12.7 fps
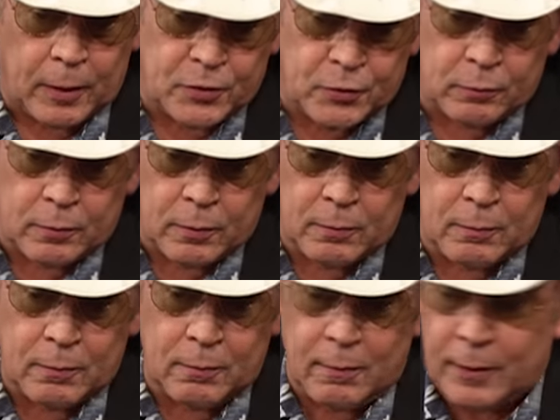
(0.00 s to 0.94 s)
I shoot
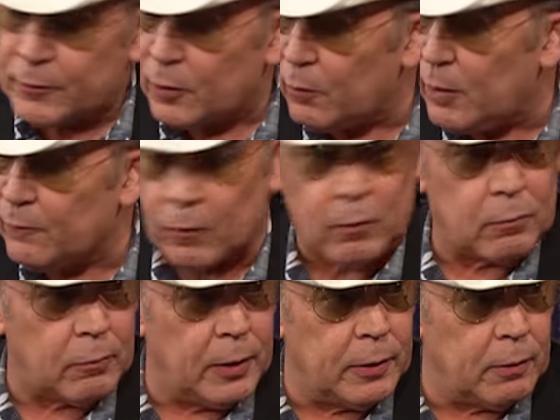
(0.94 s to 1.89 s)
at the gravel
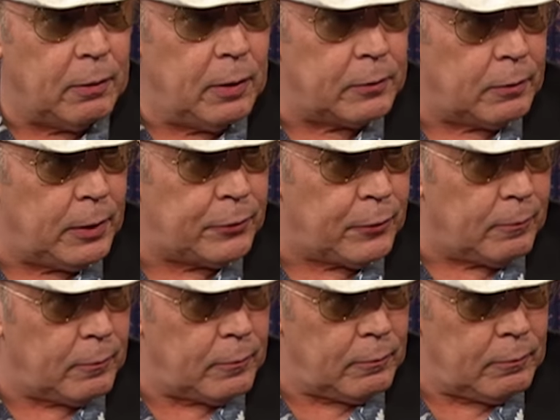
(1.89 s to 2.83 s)
right underneath
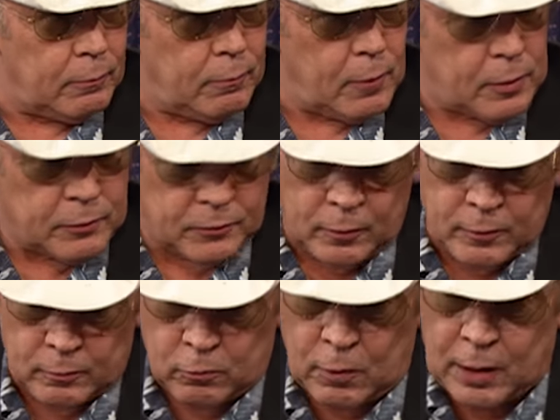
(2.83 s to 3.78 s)
him. So the
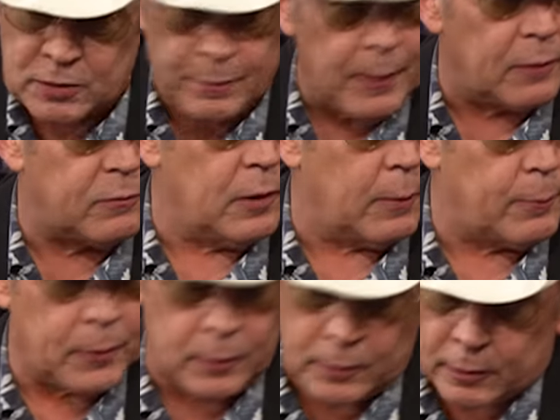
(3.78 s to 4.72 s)
rocks bounce up
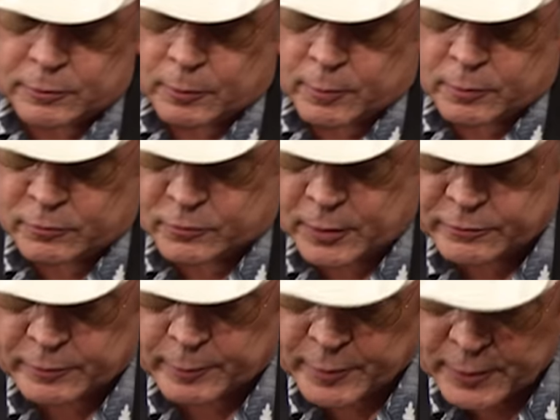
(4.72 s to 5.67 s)
and it gets him and
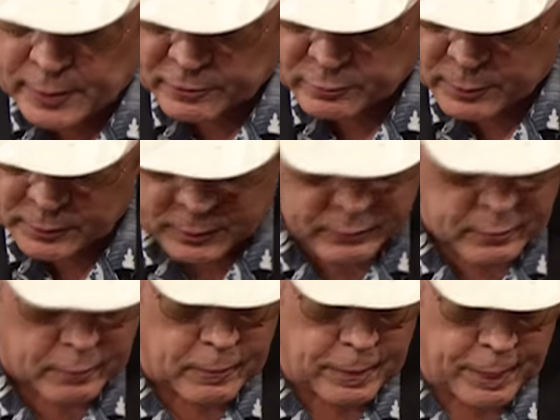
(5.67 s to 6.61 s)
stings him in the ass, but it
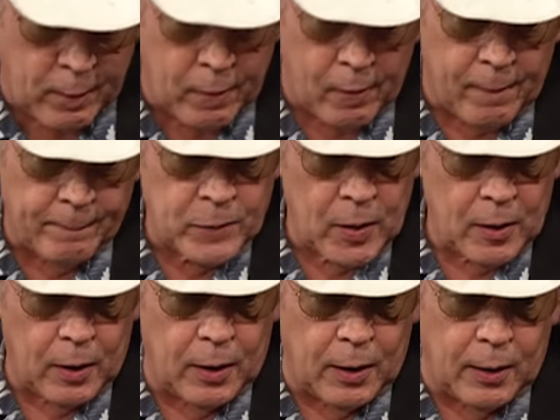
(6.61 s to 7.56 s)
doesn't.
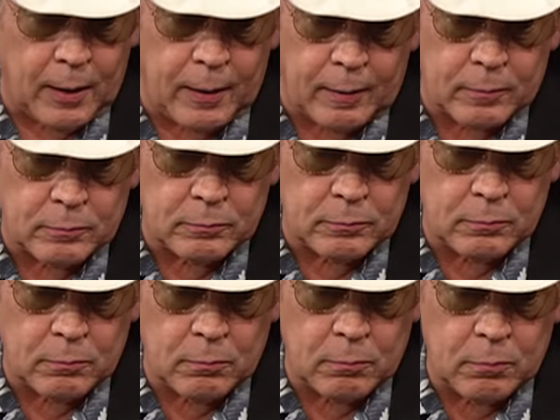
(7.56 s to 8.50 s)
Uh, doesn't
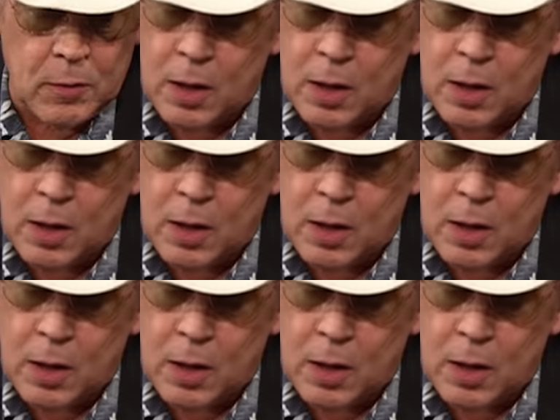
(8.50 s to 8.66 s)
hurt the bear.